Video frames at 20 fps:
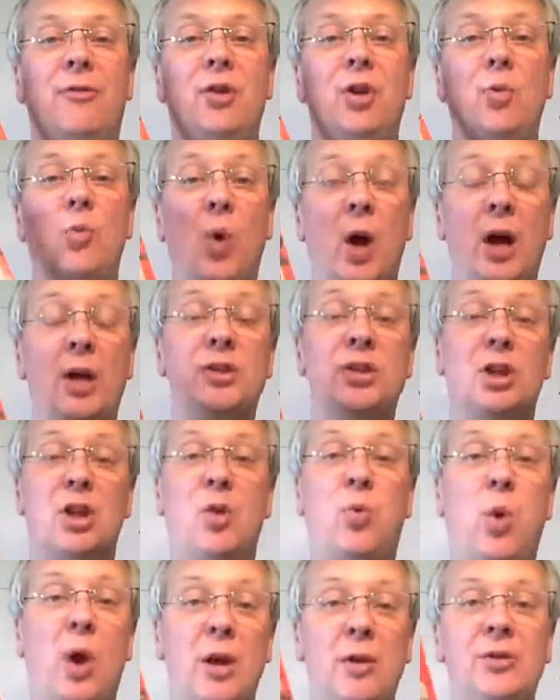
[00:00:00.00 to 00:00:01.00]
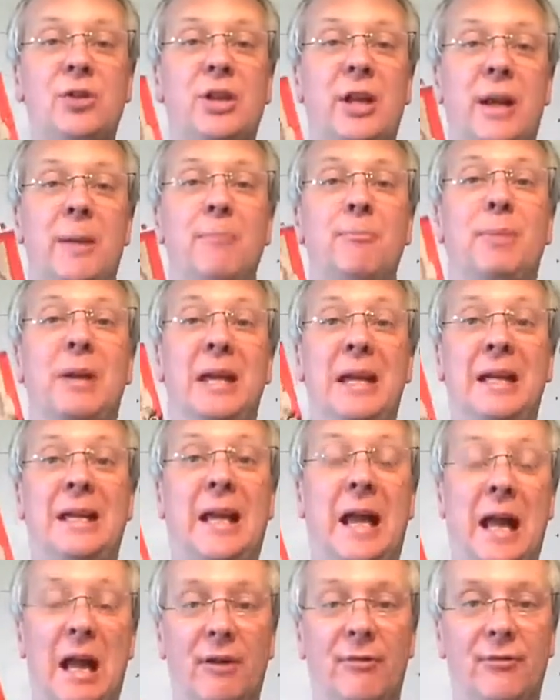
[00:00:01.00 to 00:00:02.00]
you were to quote him, be
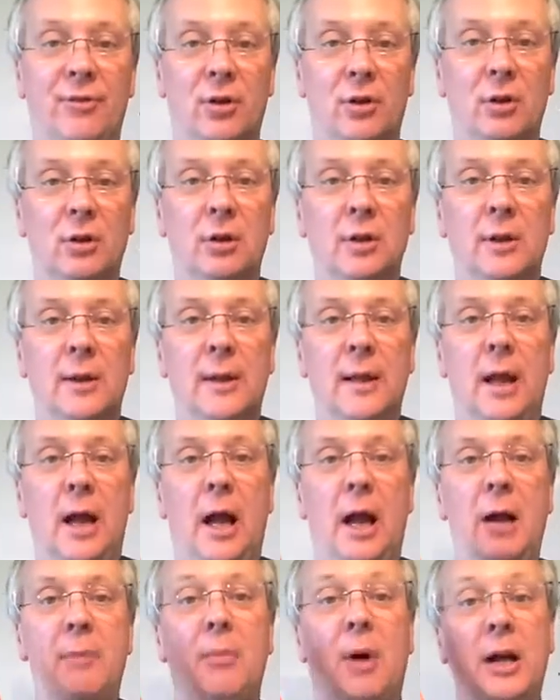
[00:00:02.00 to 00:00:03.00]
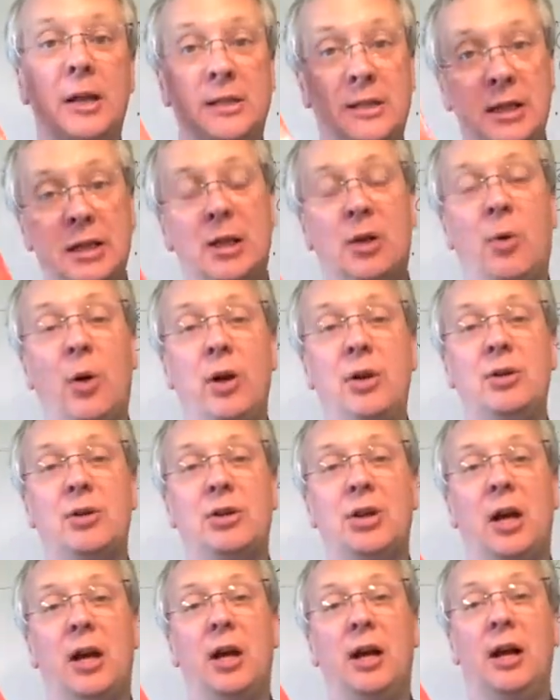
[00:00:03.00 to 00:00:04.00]
careful. I did quote
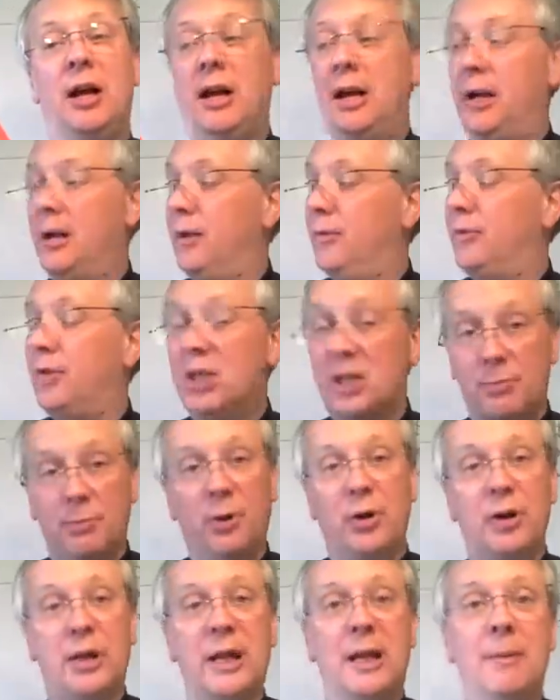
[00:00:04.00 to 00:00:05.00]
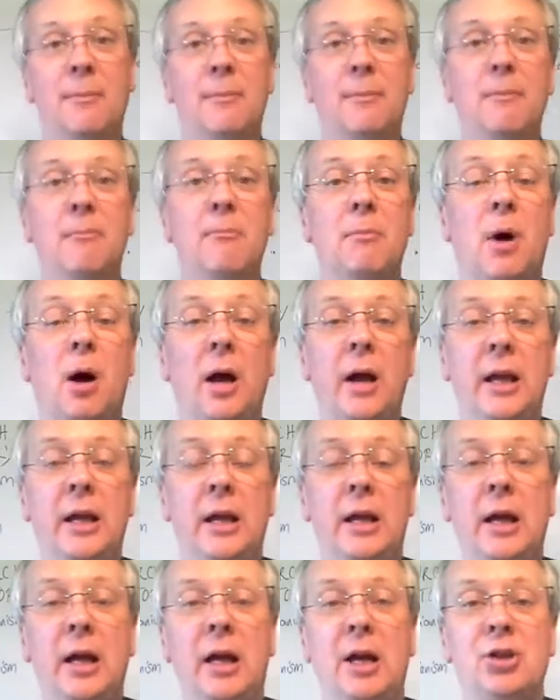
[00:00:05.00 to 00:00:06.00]
this book in
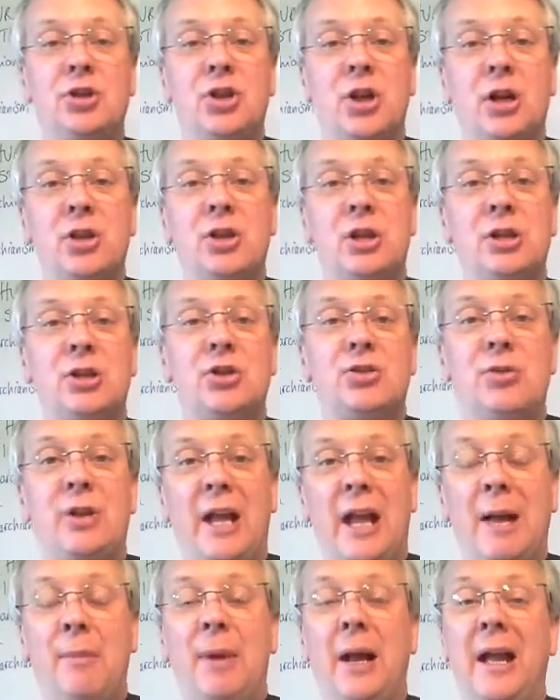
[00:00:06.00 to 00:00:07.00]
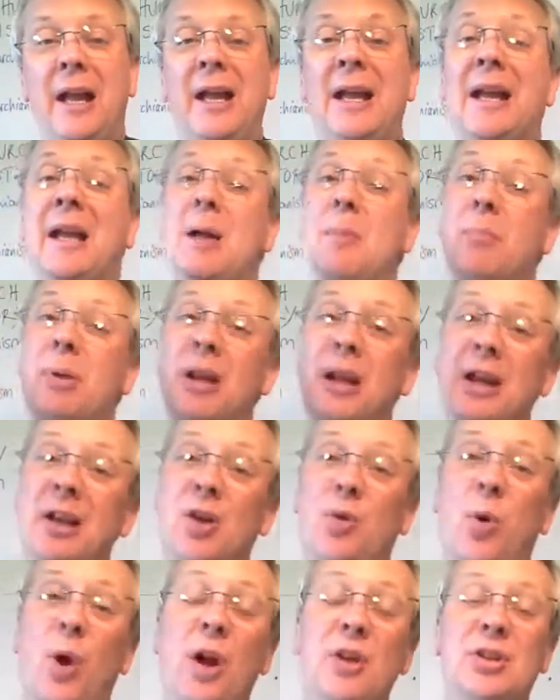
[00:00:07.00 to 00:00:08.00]
my Church History MA, but I
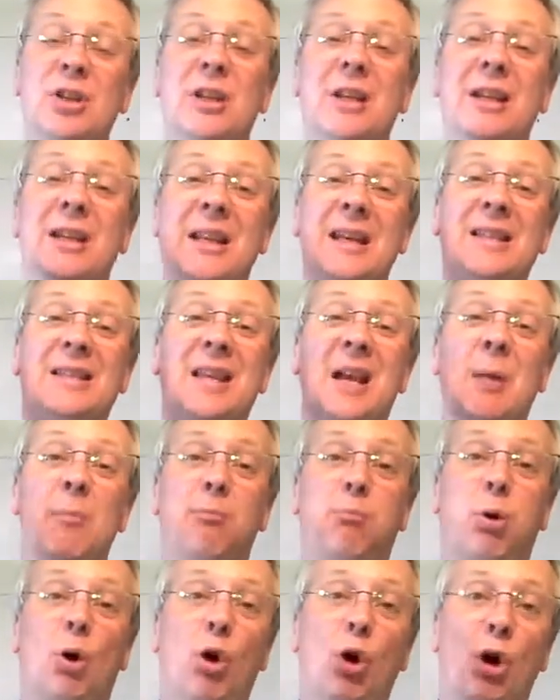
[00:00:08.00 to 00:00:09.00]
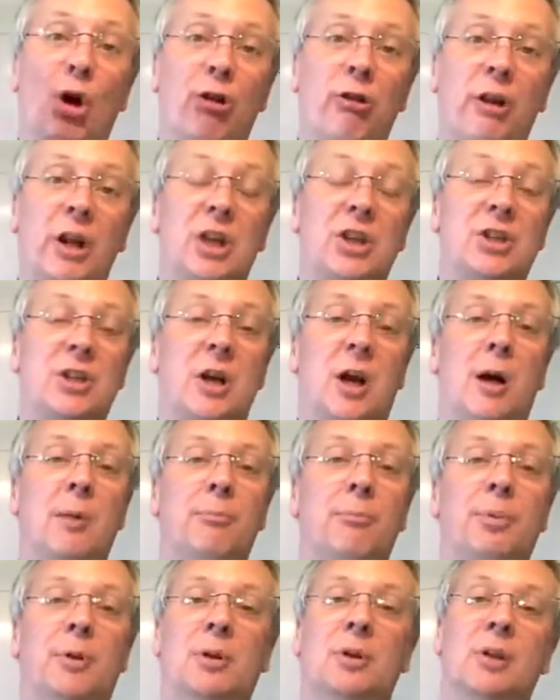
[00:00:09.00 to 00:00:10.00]
quoted it as a poor
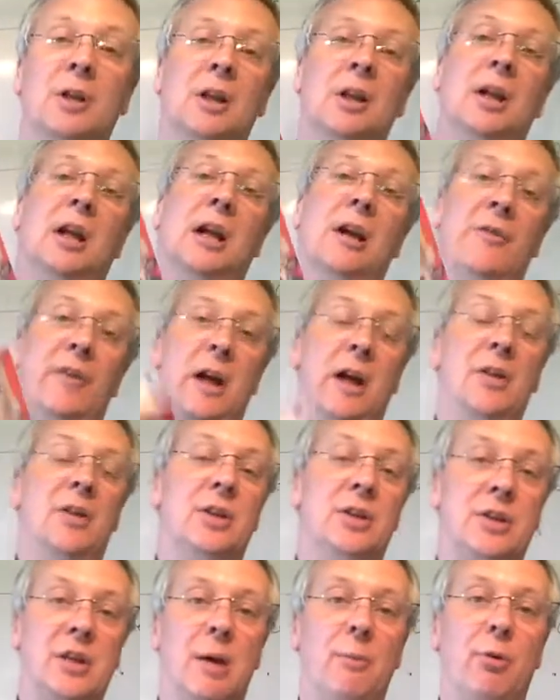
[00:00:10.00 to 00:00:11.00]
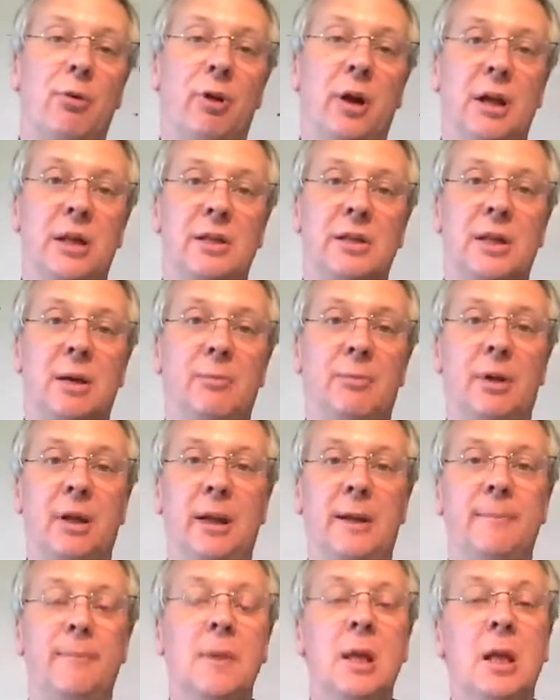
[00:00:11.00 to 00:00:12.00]
example of how to summarise
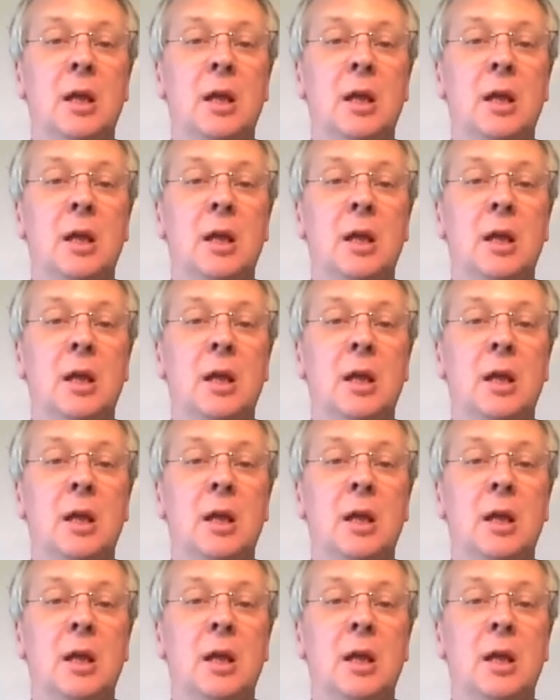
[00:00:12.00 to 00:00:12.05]
somebody.